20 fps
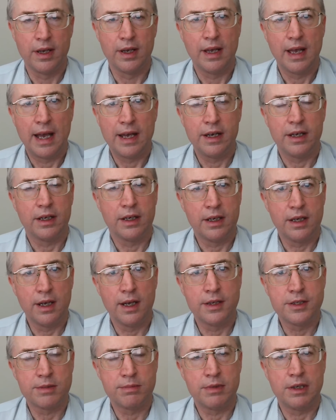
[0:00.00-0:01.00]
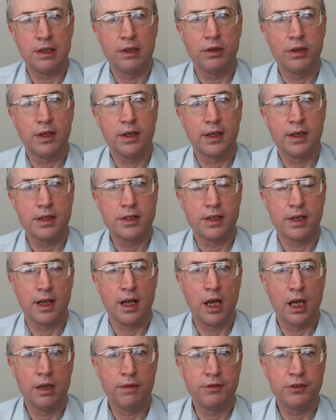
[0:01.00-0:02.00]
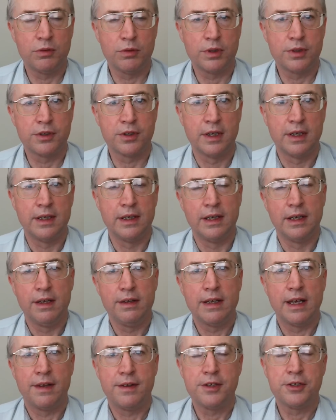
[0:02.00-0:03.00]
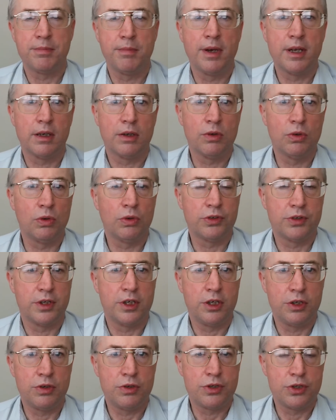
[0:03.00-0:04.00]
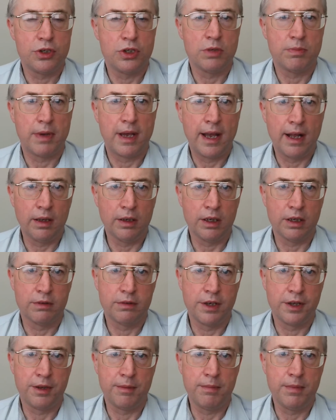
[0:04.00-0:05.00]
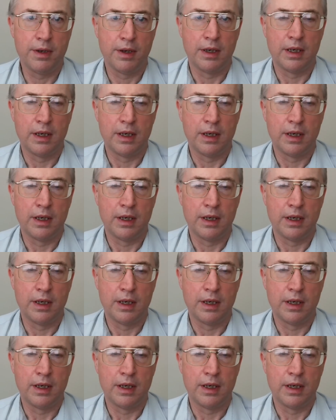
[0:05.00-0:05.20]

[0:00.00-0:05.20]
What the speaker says: and it occurred to me looking at it afterwards that this might cause the YouTube algorithm,